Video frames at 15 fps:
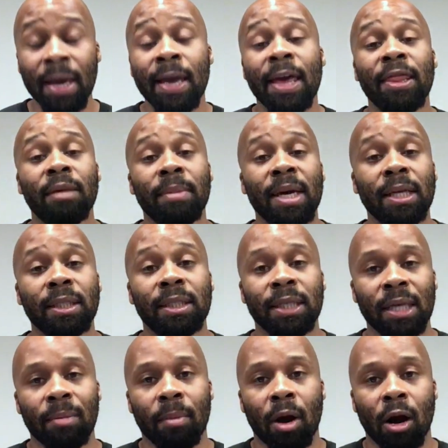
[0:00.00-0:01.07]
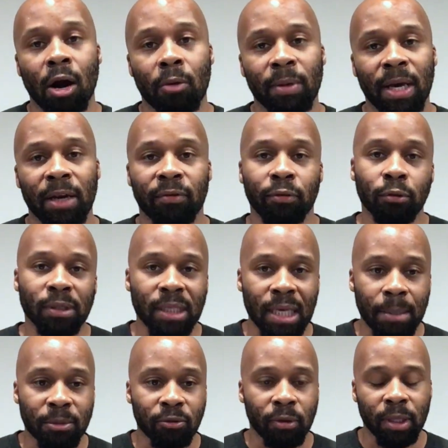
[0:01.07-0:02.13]
In the men's DMR, we had a few
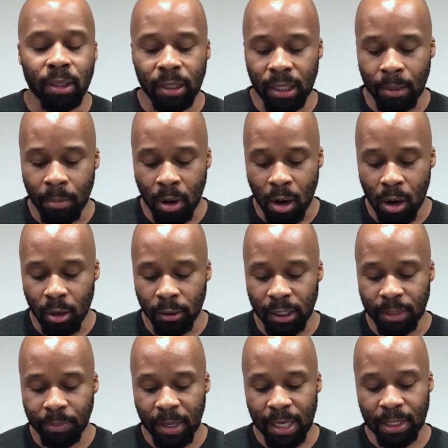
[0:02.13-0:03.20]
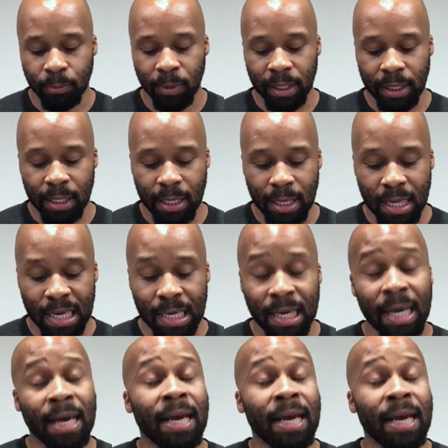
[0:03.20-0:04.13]
teams run the DMR this past weekend.